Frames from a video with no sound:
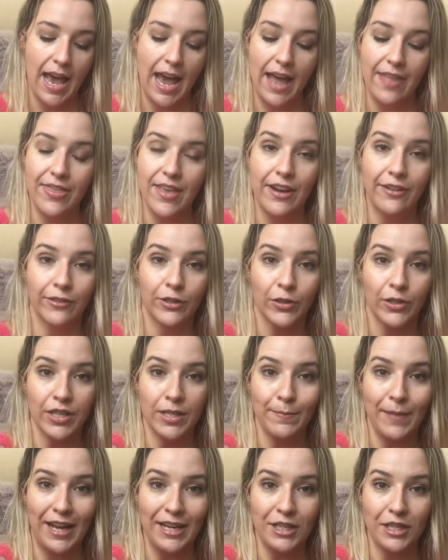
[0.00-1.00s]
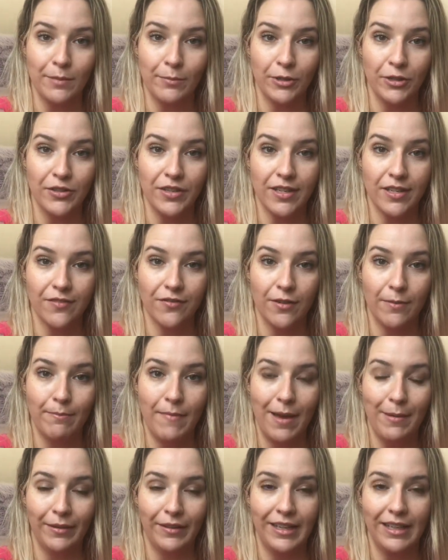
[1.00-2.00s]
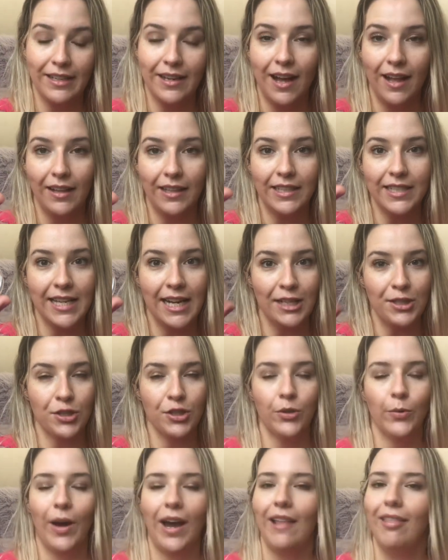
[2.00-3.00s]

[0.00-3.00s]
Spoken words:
And then of course Bad to the Bronze from Maybelline Colour Tattoo.